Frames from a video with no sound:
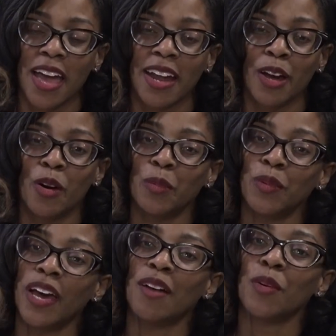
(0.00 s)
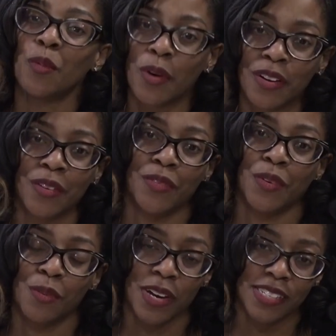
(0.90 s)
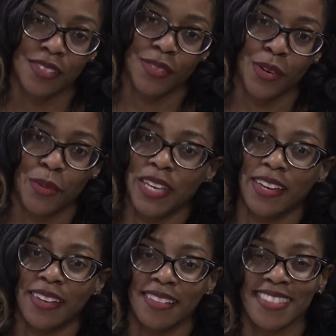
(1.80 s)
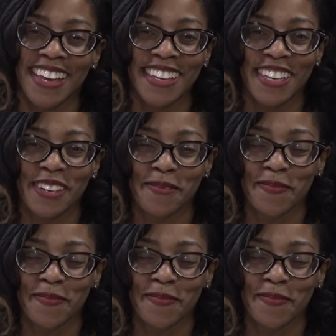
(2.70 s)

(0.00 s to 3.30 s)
and I hope you have a wonderful rest of your week. Thank you.